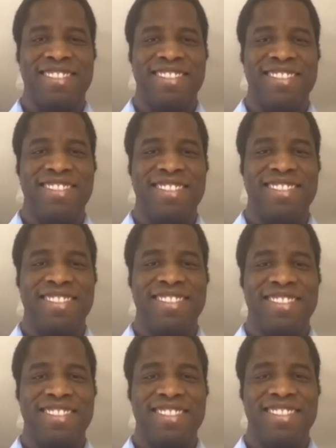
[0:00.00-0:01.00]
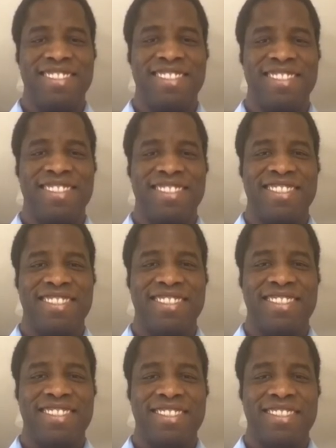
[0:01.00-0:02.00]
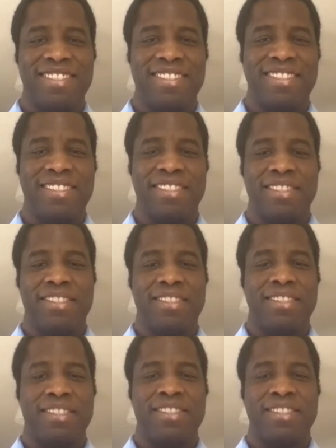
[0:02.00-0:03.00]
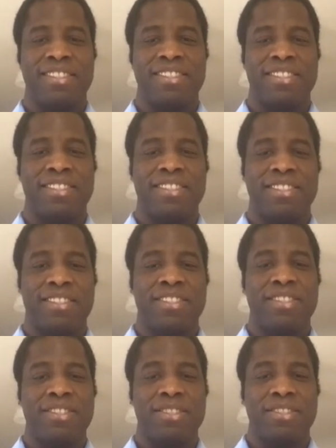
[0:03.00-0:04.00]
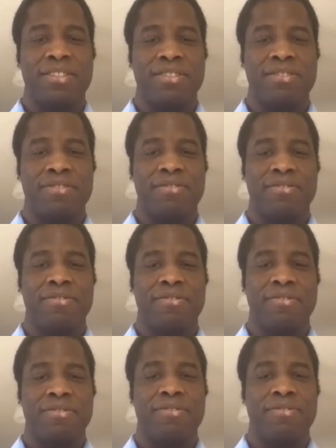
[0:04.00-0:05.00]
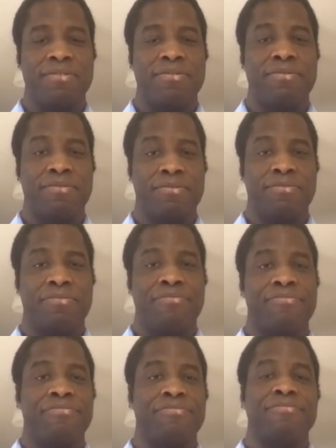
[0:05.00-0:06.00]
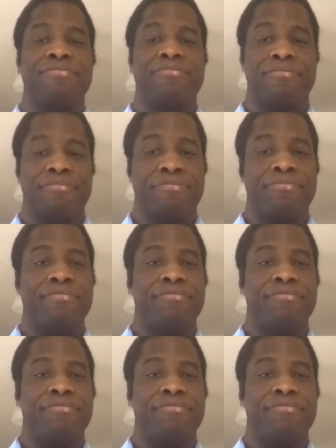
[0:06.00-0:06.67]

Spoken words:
No words are spoken by the person on screen.